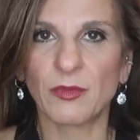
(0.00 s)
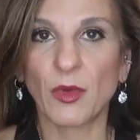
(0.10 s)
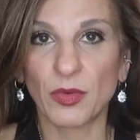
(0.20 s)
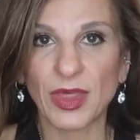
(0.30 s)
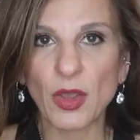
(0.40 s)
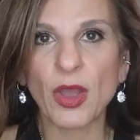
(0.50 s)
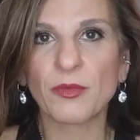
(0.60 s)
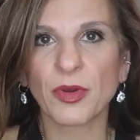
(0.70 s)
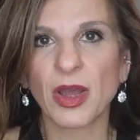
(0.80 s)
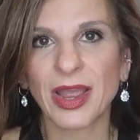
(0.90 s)
without a
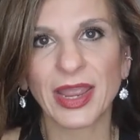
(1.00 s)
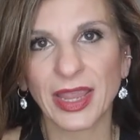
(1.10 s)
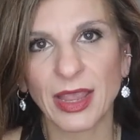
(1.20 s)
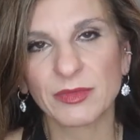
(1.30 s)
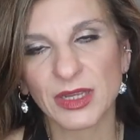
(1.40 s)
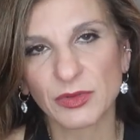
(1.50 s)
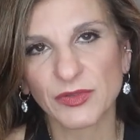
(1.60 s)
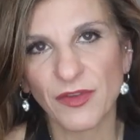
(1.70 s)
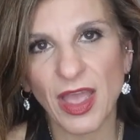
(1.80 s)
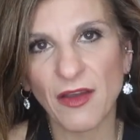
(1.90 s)
bra it gapes. I
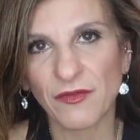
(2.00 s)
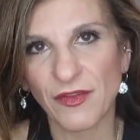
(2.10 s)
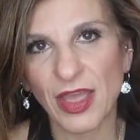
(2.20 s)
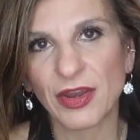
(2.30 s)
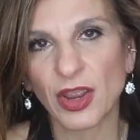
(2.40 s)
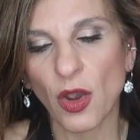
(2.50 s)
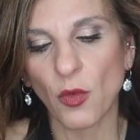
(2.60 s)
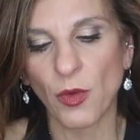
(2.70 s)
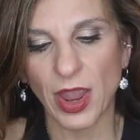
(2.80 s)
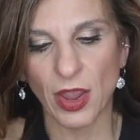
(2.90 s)
was very
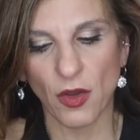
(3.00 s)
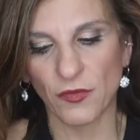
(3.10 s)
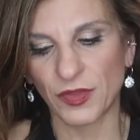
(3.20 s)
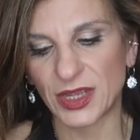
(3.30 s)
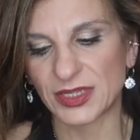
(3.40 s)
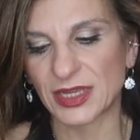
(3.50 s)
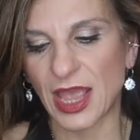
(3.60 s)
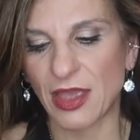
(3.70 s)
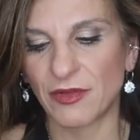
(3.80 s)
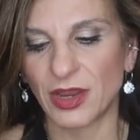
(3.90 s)
aware of this
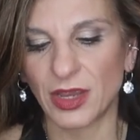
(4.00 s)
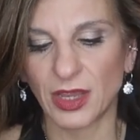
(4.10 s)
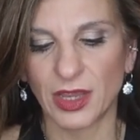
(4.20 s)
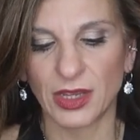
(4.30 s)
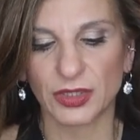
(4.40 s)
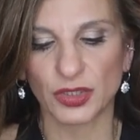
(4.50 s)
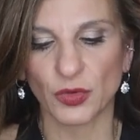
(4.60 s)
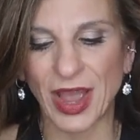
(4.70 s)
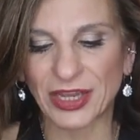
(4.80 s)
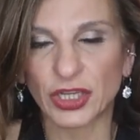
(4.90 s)
area here,
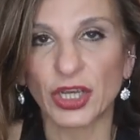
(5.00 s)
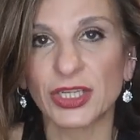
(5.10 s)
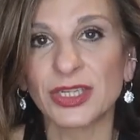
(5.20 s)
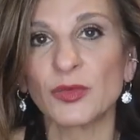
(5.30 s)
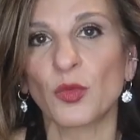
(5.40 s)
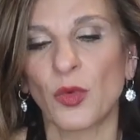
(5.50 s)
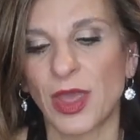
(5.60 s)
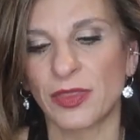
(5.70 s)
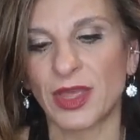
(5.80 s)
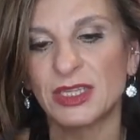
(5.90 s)
so I couldn't
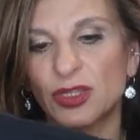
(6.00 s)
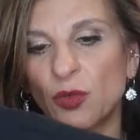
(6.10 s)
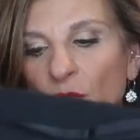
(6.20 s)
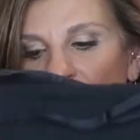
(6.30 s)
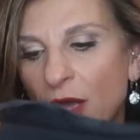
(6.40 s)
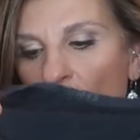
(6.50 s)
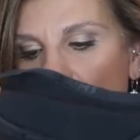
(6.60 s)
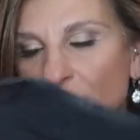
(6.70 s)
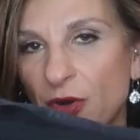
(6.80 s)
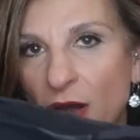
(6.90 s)
wear this without
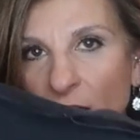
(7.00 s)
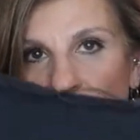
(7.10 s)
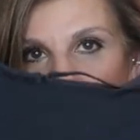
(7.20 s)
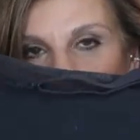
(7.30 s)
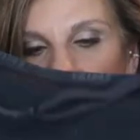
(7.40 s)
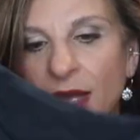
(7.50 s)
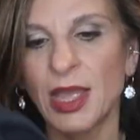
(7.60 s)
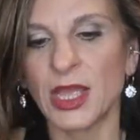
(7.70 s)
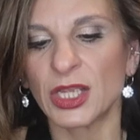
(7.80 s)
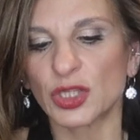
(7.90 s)
a bra.
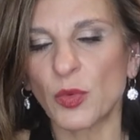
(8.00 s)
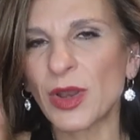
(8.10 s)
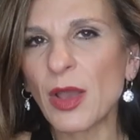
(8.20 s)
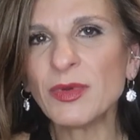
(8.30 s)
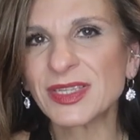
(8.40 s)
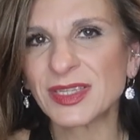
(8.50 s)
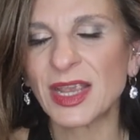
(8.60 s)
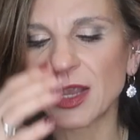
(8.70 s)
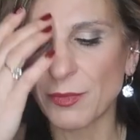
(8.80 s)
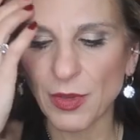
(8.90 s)
So when I was
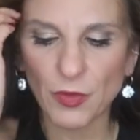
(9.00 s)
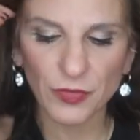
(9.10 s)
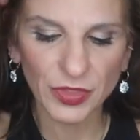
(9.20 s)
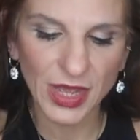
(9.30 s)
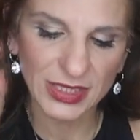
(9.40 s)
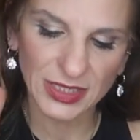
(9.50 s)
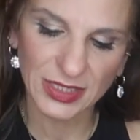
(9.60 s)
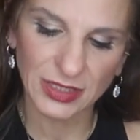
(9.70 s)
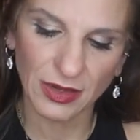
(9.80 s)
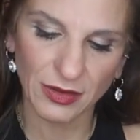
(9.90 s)
saying about
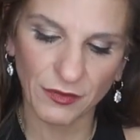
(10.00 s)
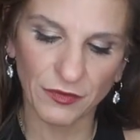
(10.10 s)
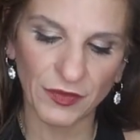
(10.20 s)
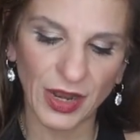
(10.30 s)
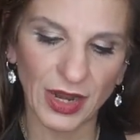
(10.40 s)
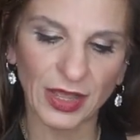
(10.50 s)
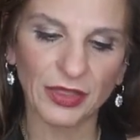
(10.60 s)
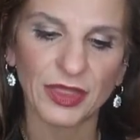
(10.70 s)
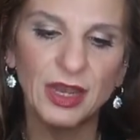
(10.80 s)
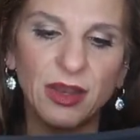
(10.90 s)
this feeling
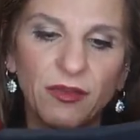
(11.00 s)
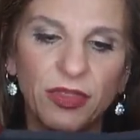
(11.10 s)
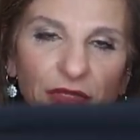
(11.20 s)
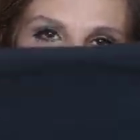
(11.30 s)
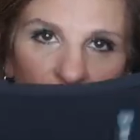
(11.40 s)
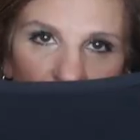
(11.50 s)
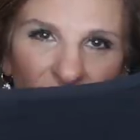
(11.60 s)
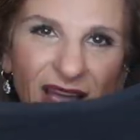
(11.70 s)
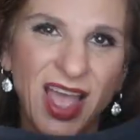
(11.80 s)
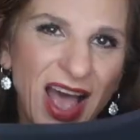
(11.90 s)

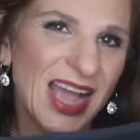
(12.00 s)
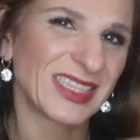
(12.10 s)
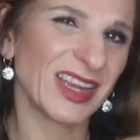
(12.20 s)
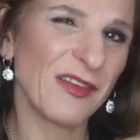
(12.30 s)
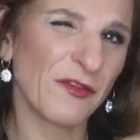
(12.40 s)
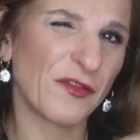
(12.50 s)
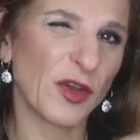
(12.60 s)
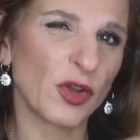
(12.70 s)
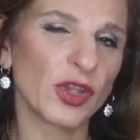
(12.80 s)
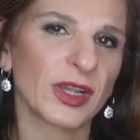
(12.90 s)
thinner, I didn't
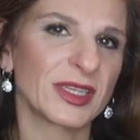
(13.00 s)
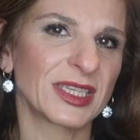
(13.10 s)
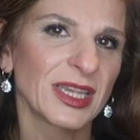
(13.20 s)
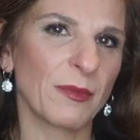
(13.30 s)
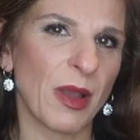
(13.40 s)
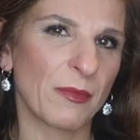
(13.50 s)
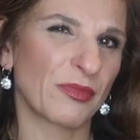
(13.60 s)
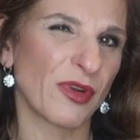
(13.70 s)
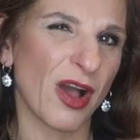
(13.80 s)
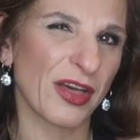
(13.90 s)
feel you could see my
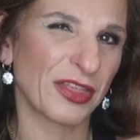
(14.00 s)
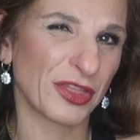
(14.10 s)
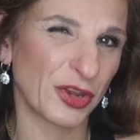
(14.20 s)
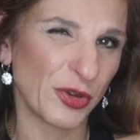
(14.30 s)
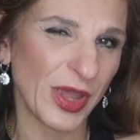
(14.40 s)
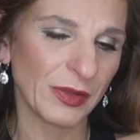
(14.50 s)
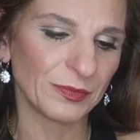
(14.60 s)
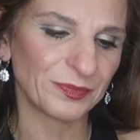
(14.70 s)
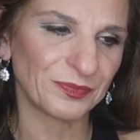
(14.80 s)
bra through it.